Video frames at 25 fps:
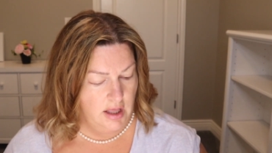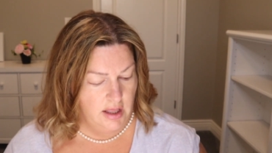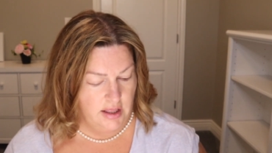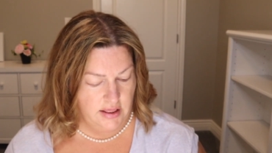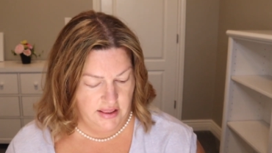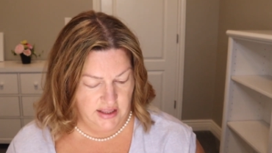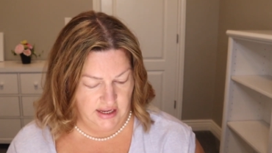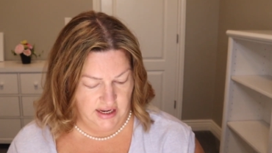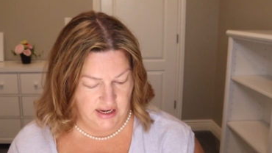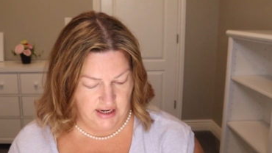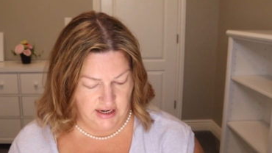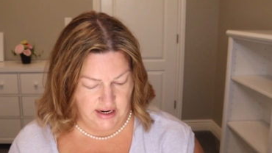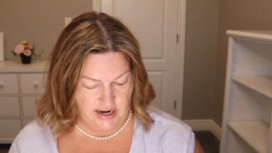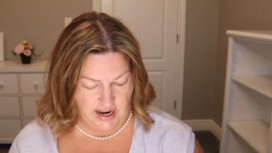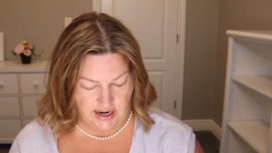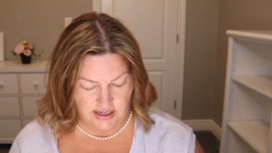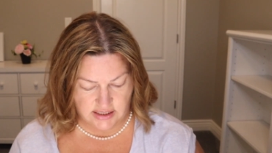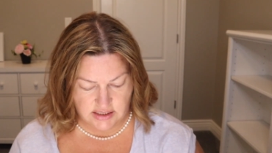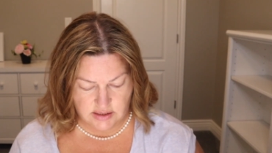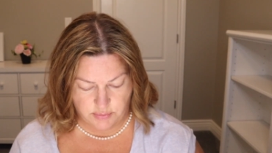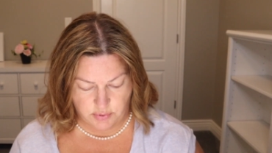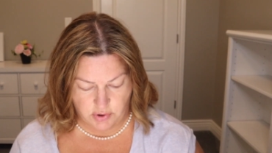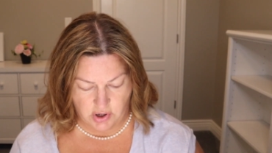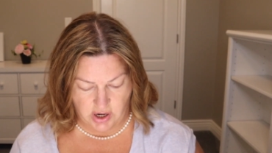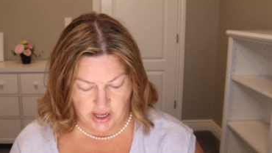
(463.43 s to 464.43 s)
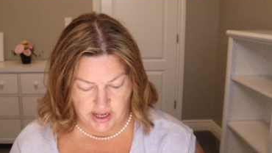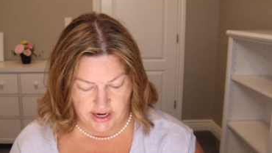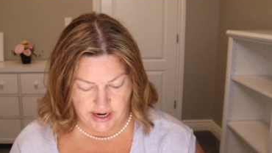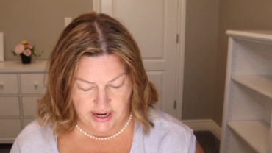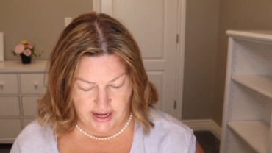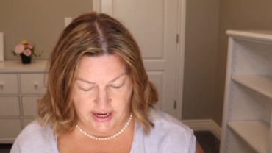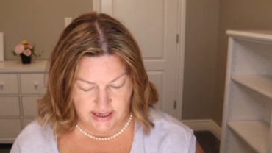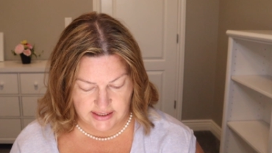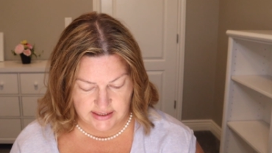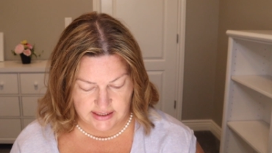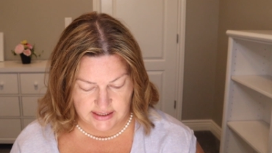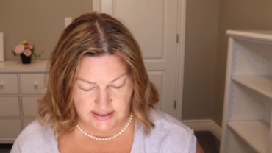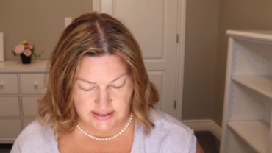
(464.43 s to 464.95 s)
The next
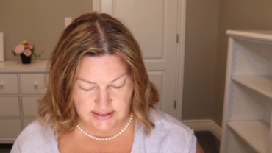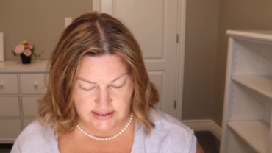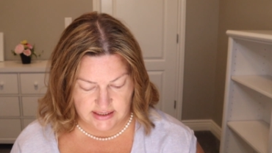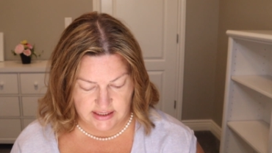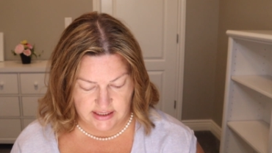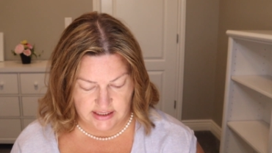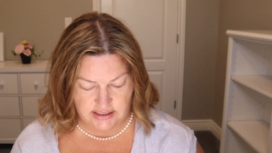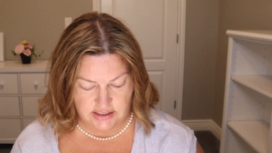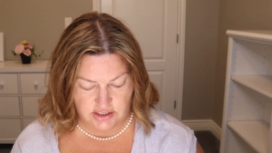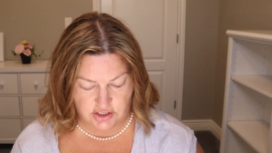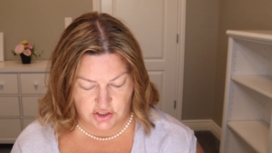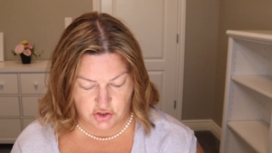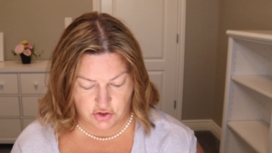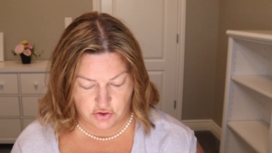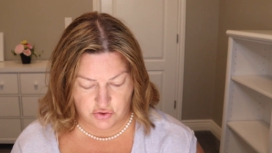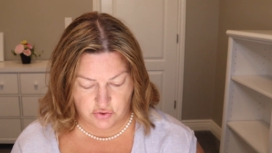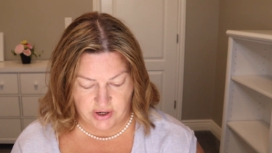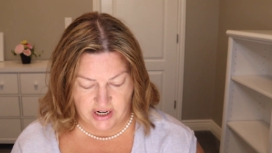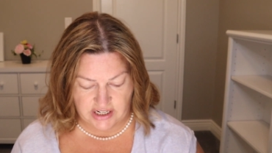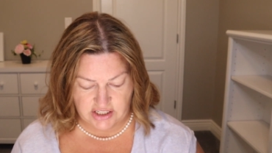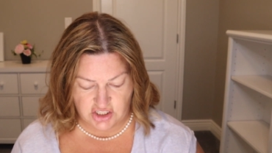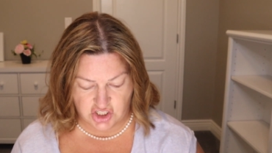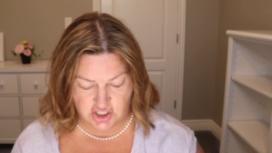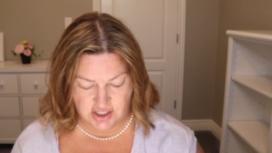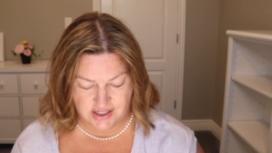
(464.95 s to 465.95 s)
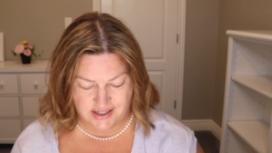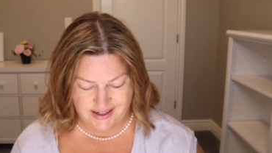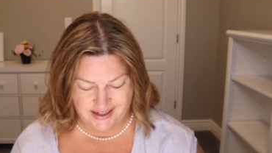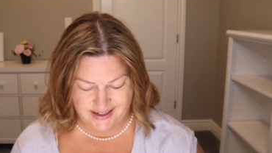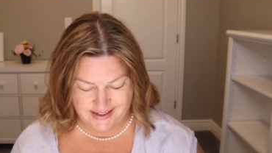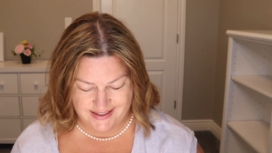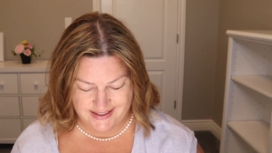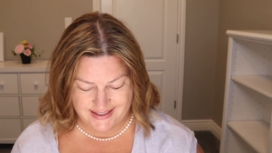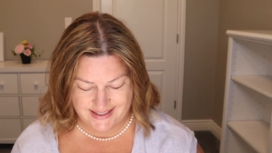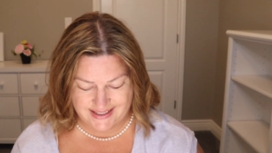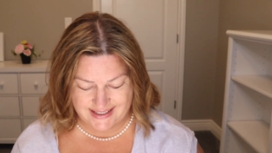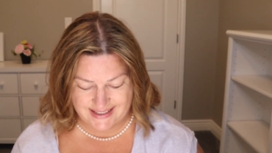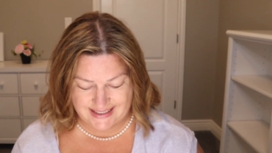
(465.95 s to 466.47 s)
product is the Stretch
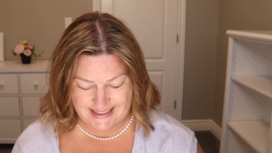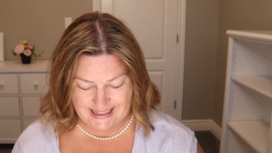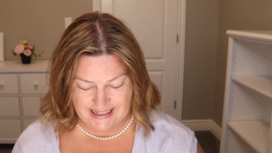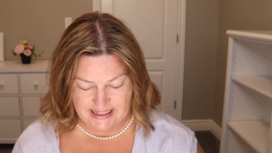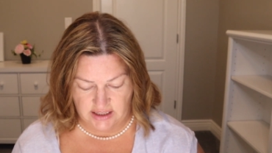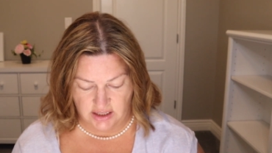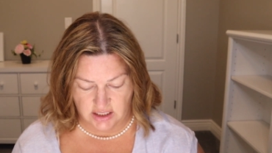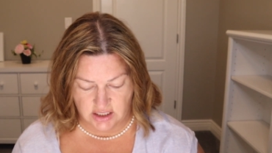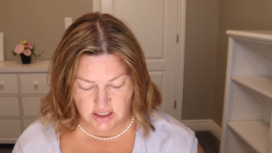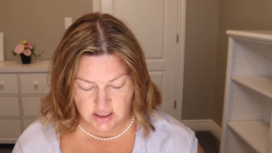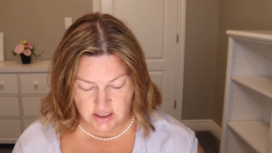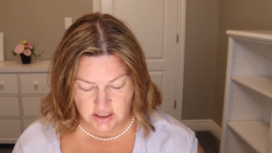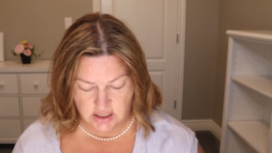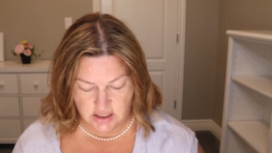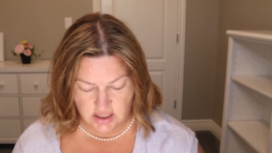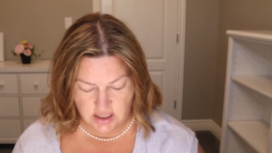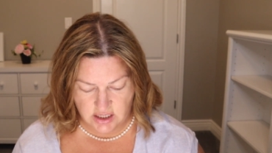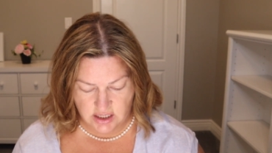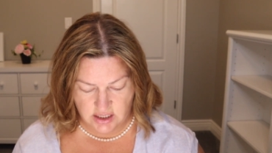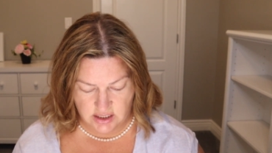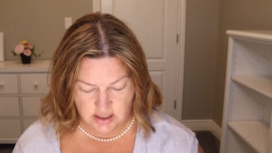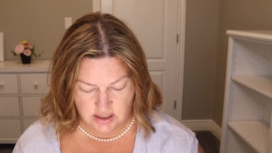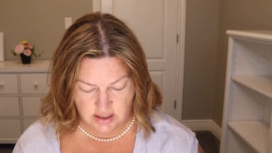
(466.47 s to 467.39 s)
Concealer.